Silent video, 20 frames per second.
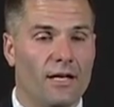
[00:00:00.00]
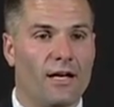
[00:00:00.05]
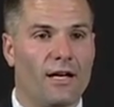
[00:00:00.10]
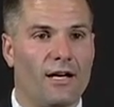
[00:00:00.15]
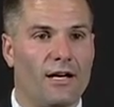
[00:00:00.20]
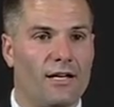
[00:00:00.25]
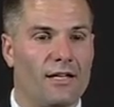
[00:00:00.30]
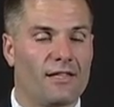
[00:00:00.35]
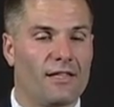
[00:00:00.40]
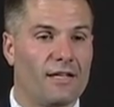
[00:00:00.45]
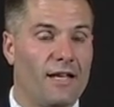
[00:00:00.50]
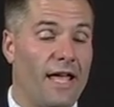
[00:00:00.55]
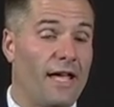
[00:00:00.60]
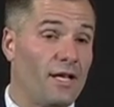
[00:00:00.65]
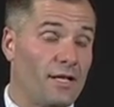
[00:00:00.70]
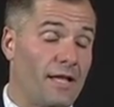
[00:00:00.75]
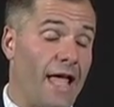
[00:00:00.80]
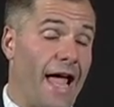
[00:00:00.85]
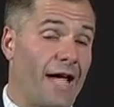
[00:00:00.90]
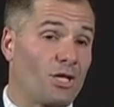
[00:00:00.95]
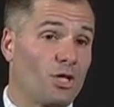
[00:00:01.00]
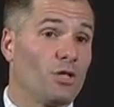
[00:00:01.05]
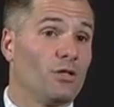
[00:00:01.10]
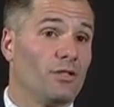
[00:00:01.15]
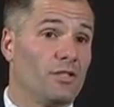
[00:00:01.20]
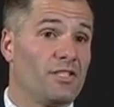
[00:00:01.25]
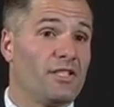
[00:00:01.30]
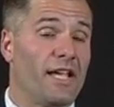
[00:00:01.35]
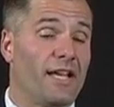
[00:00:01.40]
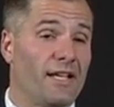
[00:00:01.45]
The national
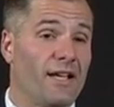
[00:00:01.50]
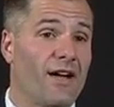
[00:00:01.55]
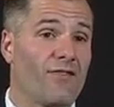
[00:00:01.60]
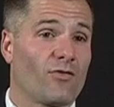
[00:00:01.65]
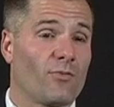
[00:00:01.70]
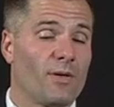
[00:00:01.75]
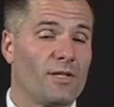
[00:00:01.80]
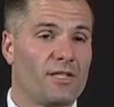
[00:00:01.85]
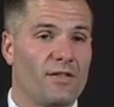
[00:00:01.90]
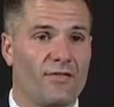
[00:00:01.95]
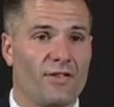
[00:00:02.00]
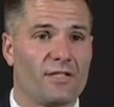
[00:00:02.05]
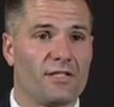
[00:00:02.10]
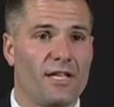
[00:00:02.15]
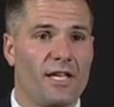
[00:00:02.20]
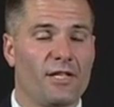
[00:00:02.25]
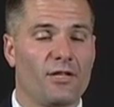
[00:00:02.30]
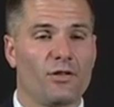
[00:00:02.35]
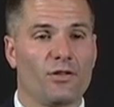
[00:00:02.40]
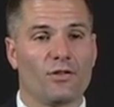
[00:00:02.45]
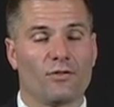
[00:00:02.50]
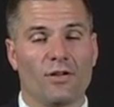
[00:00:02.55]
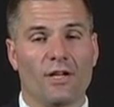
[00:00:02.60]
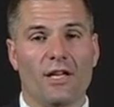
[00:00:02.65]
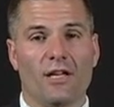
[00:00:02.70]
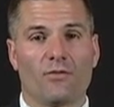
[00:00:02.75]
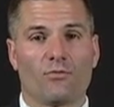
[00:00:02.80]
and state governments have continued to